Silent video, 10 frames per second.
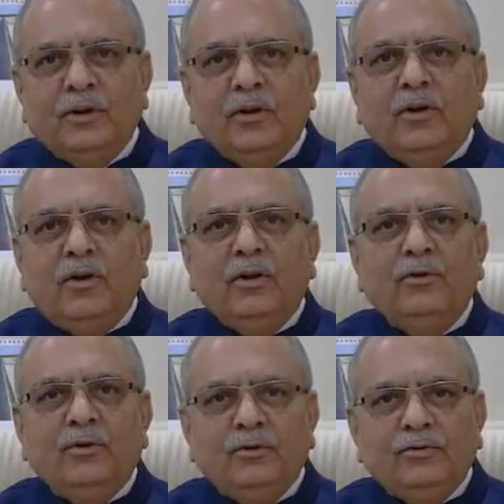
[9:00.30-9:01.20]
all
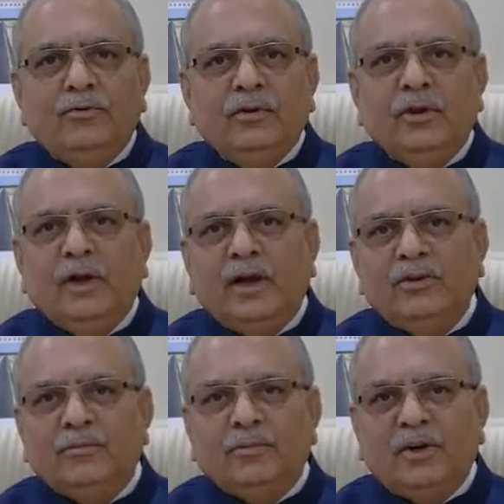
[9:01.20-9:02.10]
those
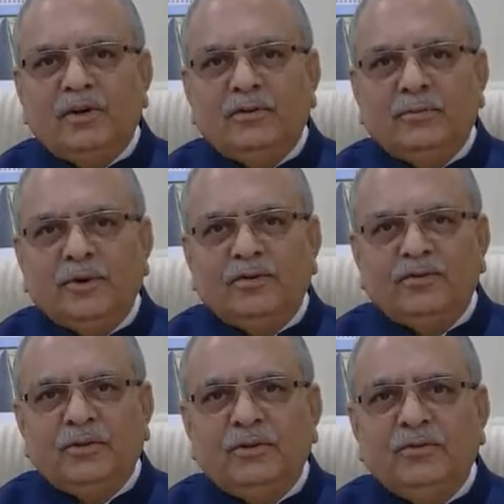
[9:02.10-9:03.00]
has a
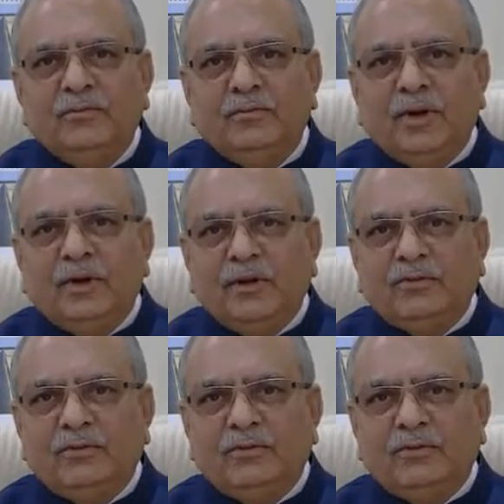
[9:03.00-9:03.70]
participation by Larsen